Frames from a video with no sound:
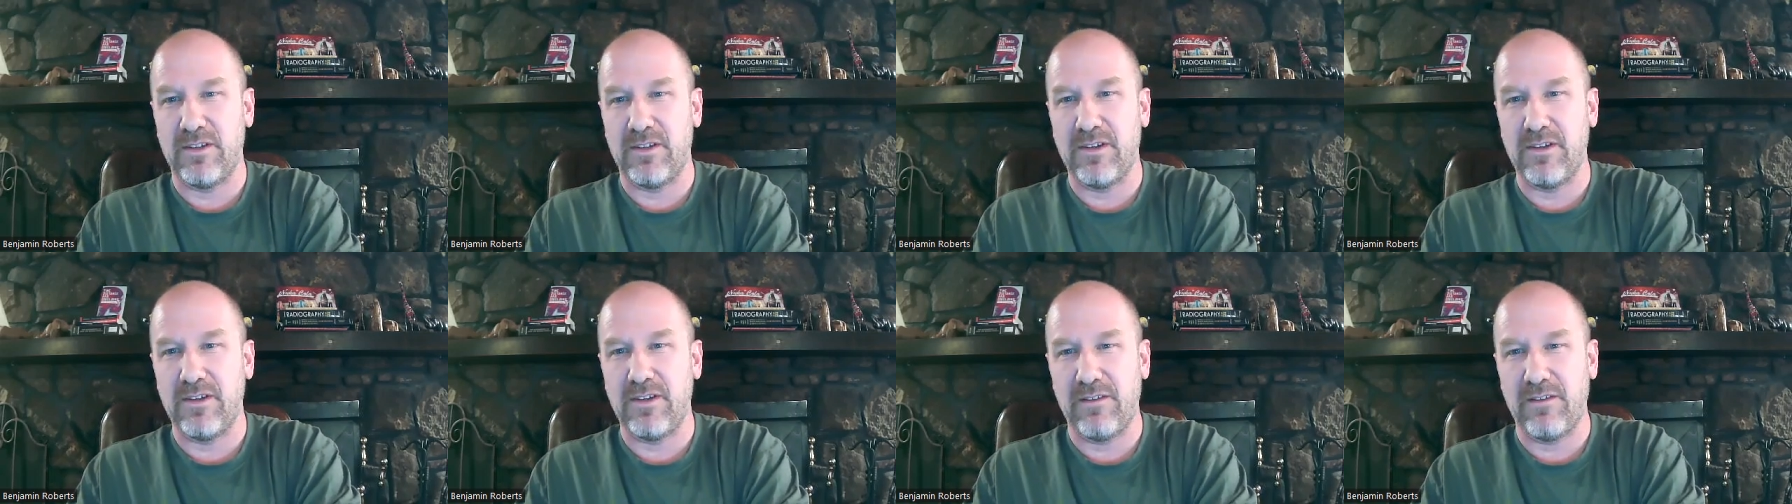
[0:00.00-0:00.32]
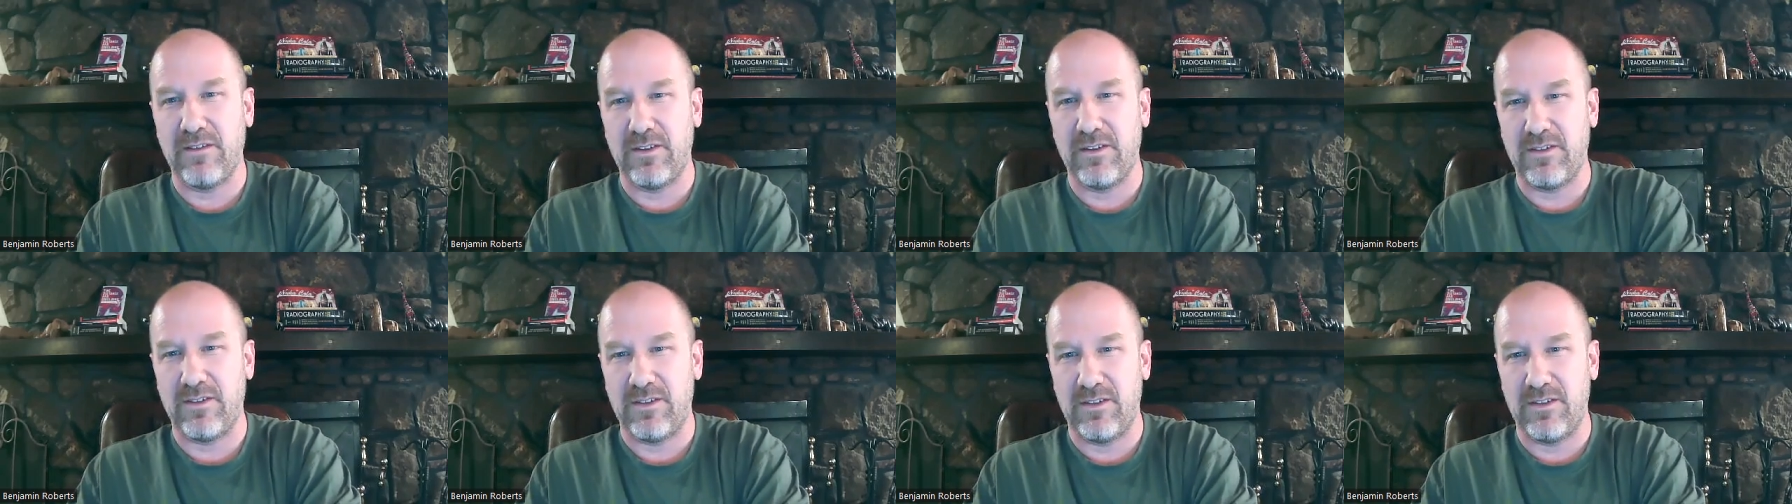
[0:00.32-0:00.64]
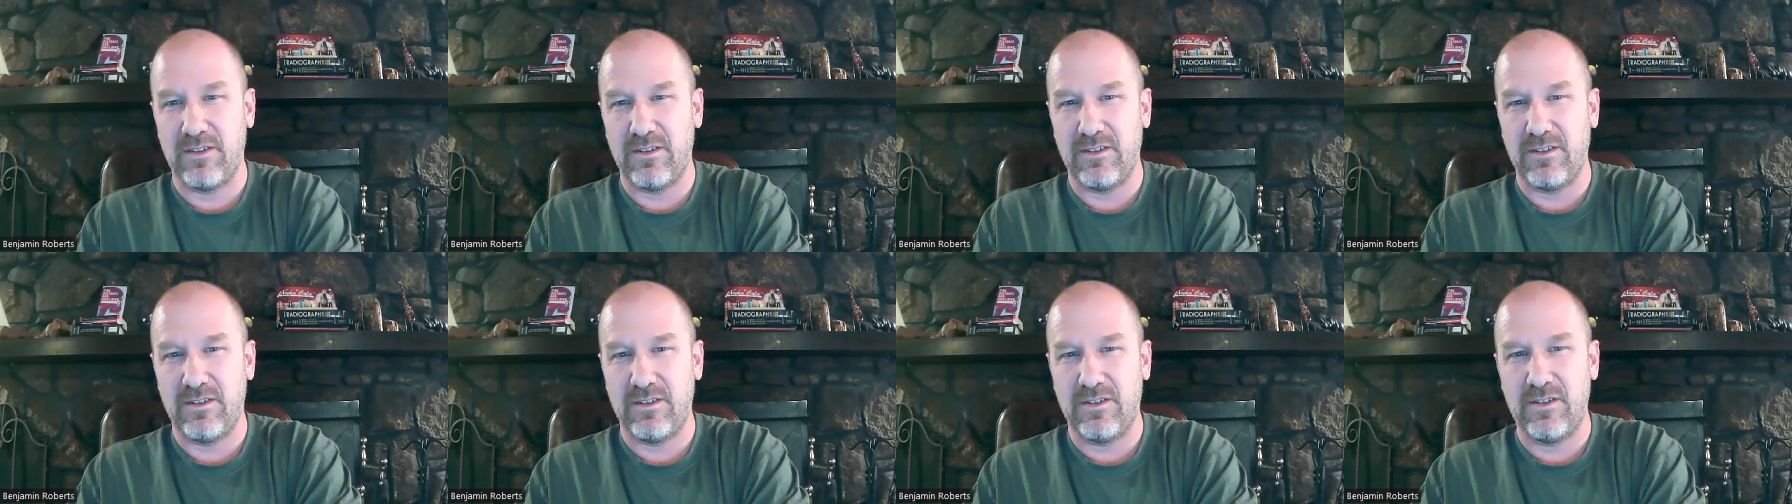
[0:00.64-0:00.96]
Do you
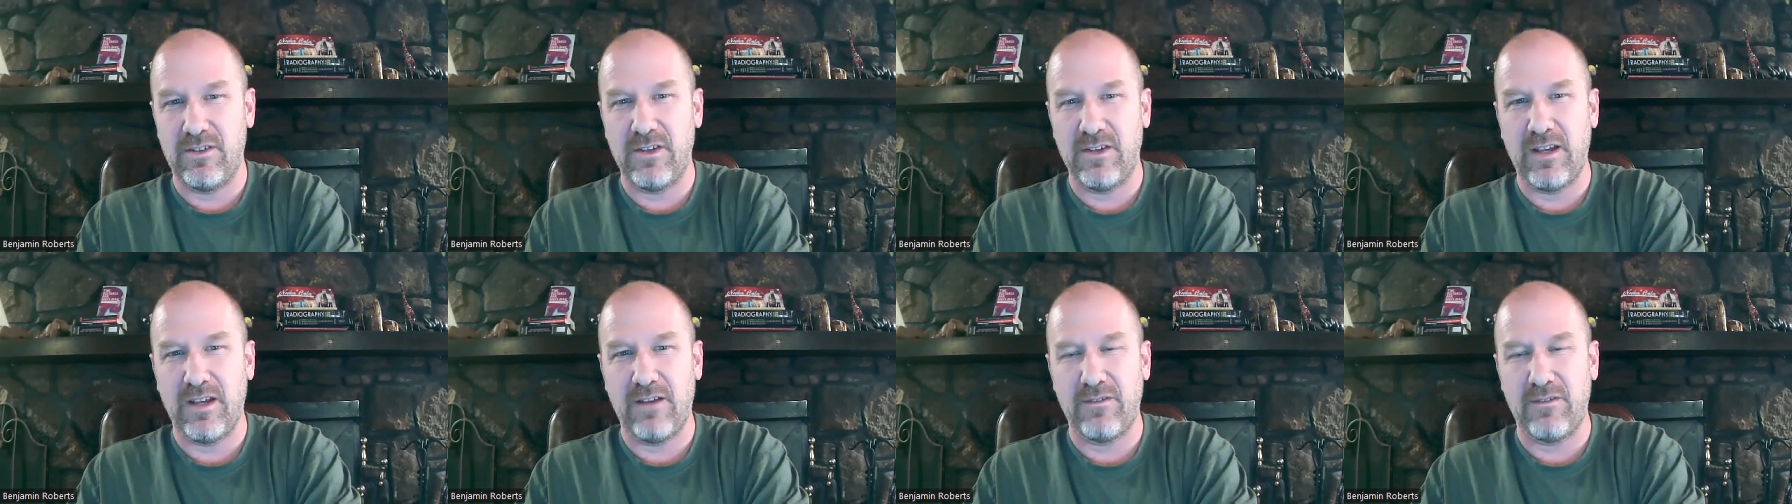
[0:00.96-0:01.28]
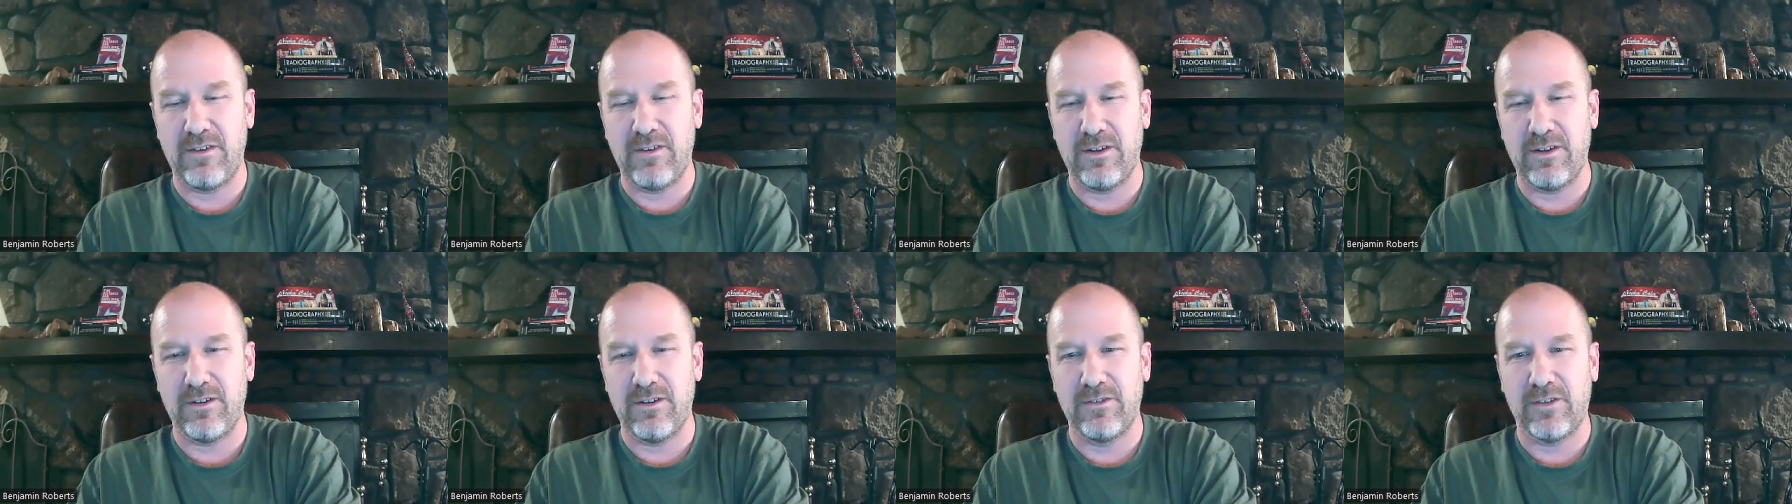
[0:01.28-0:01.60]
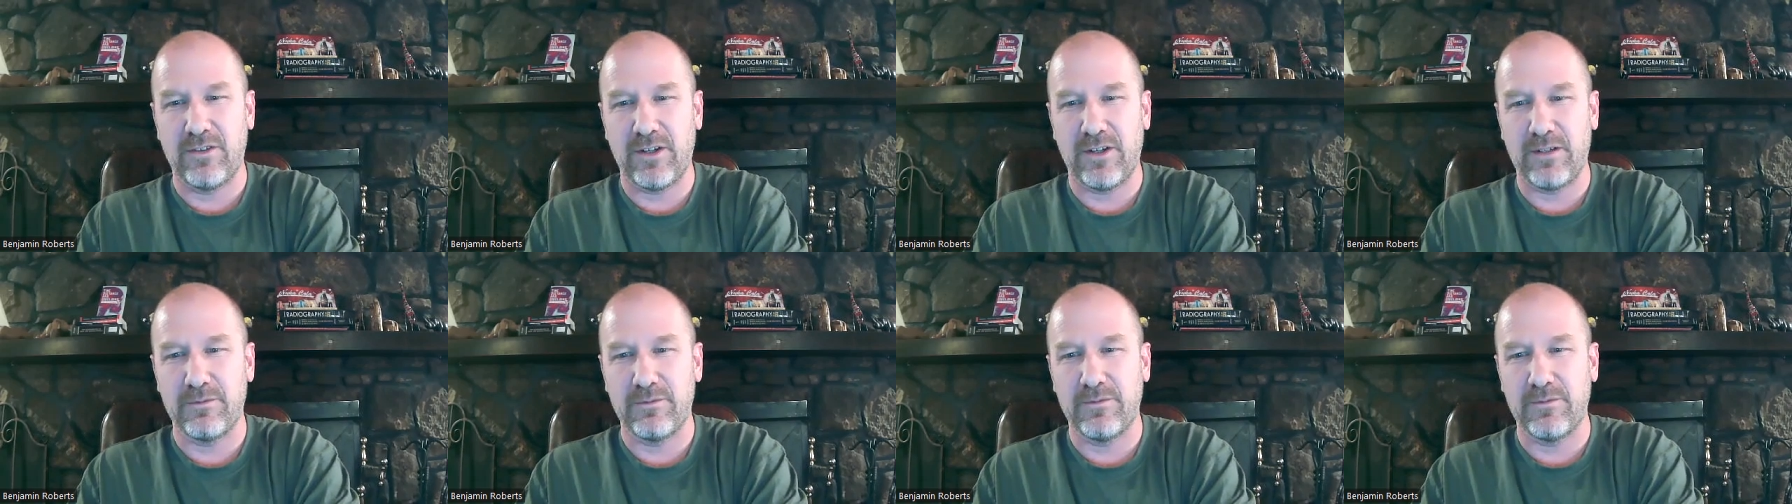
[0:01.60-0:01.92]
have your
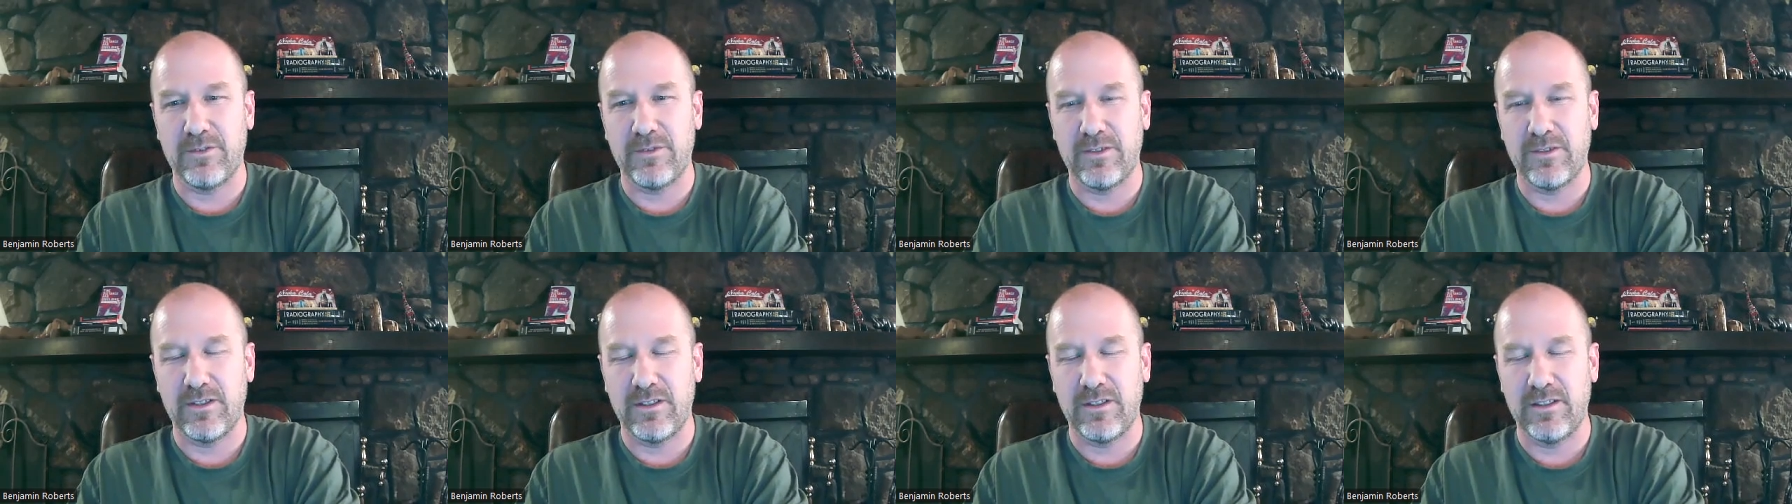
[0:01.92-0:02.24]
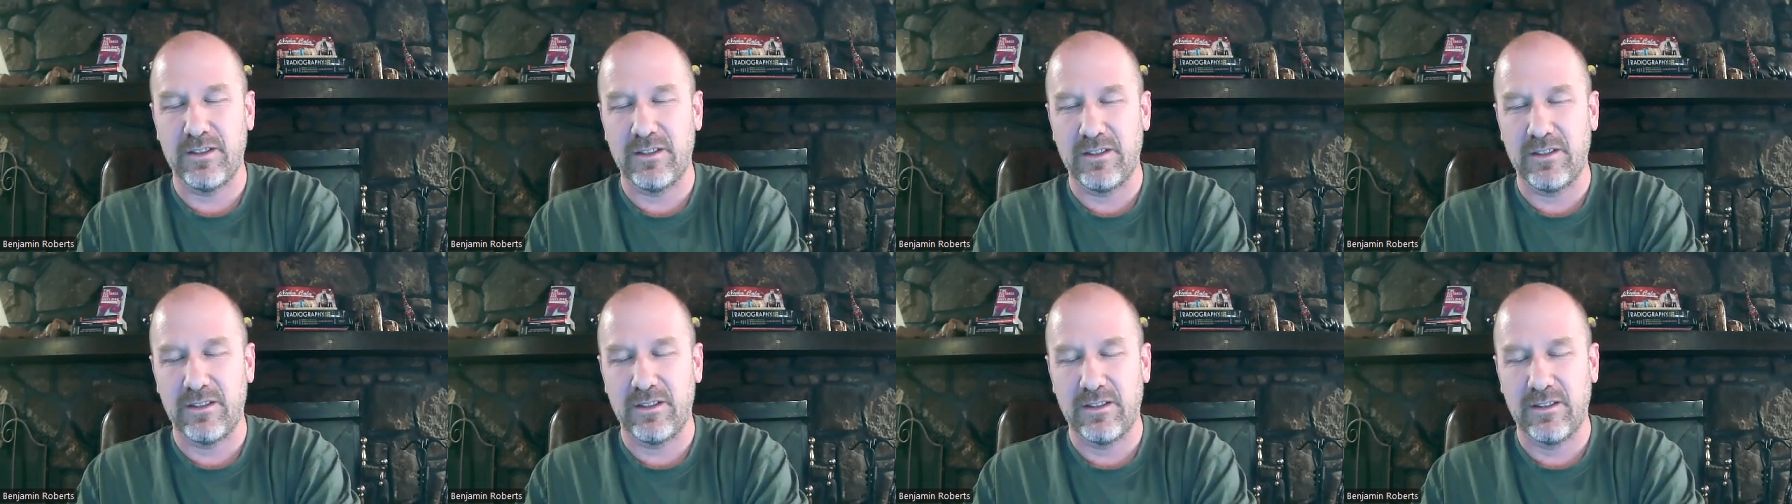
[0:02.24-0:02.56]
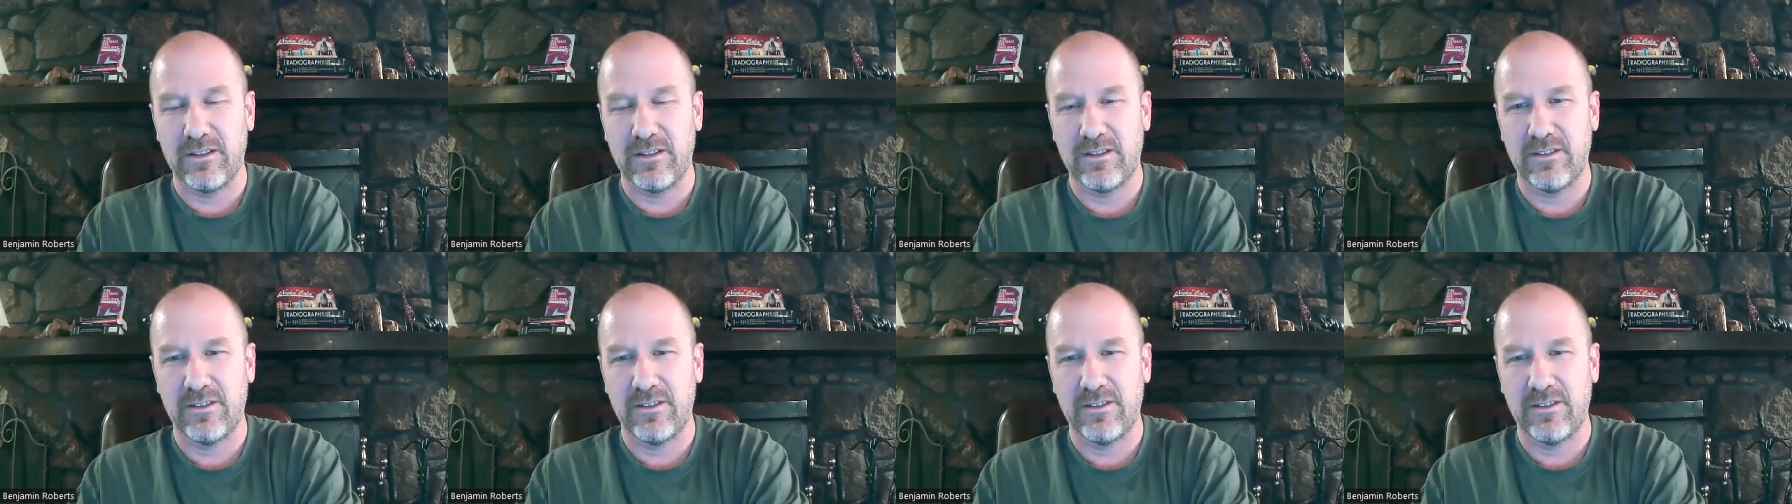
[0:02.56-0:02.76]
own term for it?